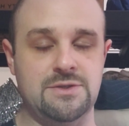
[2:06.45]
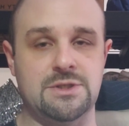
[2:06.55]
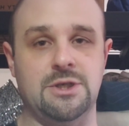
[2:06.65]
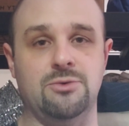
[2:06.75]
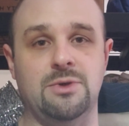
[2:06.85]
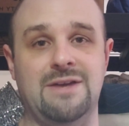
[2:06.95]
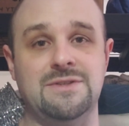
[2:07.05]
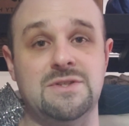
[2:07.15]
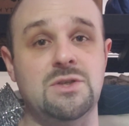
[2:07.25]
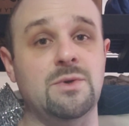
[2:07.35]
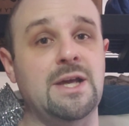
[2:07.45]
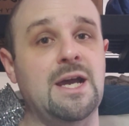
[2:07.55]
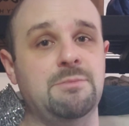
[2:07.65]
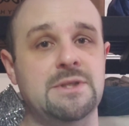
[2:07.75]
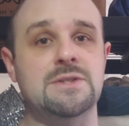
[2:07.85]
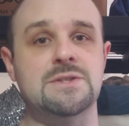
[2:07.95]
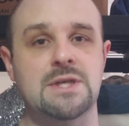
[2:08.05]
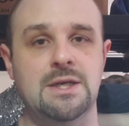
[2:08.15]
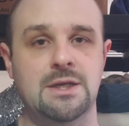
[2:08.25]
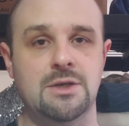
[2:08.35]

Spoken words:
So we'll have to see what happens